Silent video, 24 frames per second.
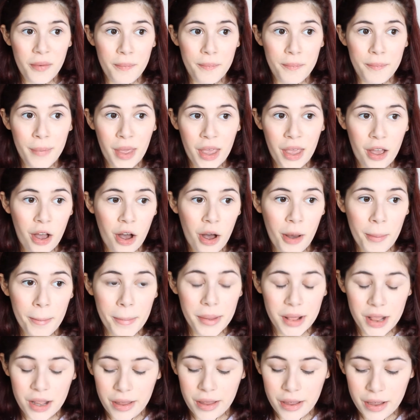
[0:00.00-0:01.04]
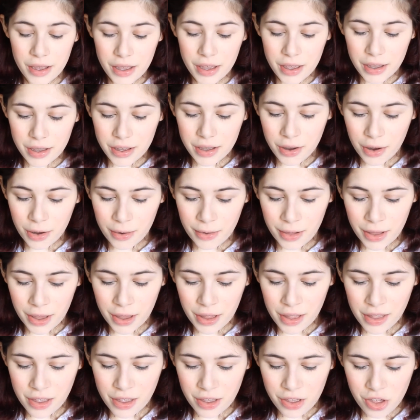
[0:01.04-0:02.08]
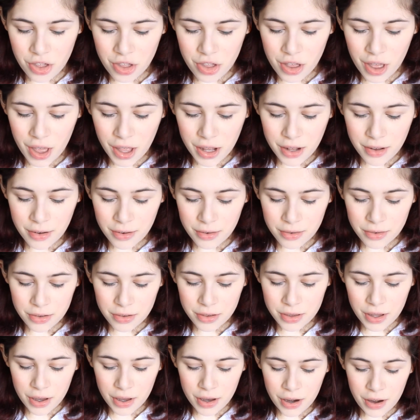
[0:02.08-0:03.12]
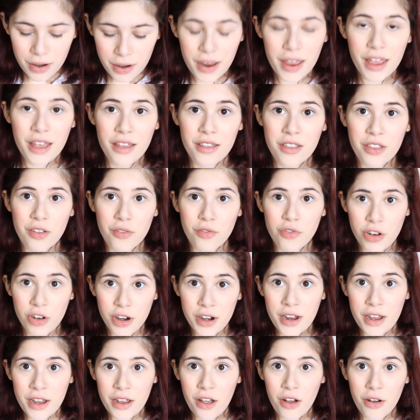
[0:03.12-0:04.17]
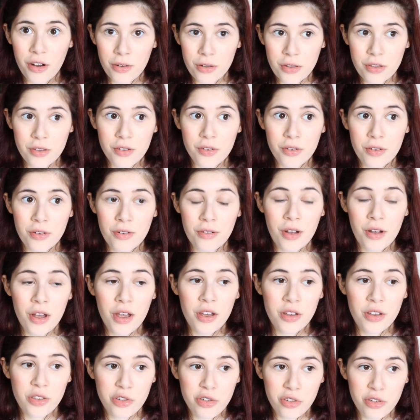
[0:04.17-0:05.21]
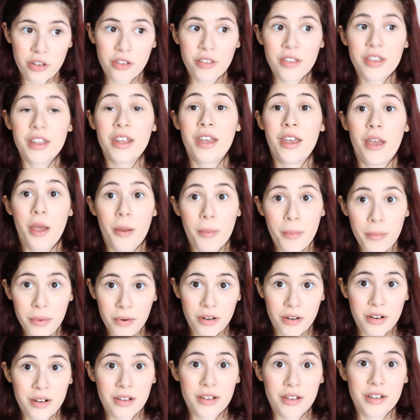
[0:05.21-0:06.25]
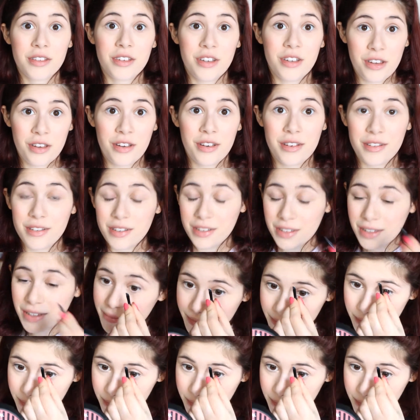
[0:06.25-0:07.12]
makeup look on this channel. So it's a really old school trusty product to use.